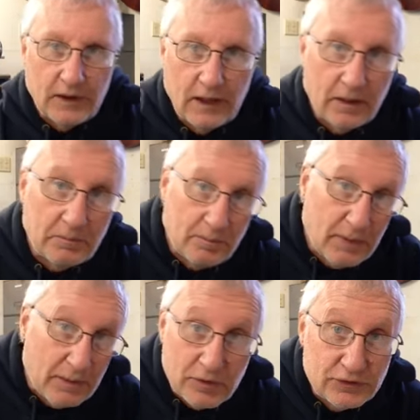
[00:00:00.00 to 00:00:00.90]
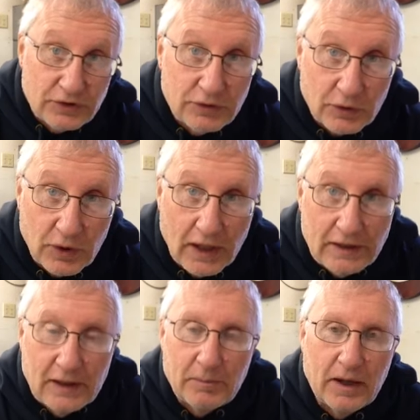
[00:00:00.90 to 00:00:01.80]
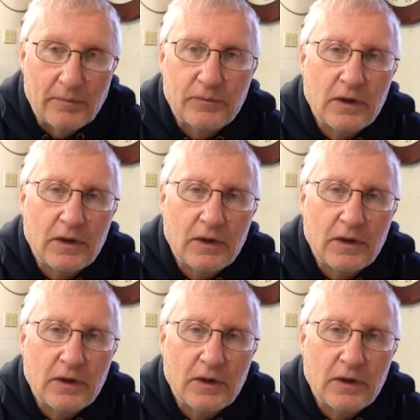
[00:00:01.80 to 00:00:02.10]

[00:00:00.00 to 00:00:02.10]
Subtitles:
and maybe this isn't a good idea, but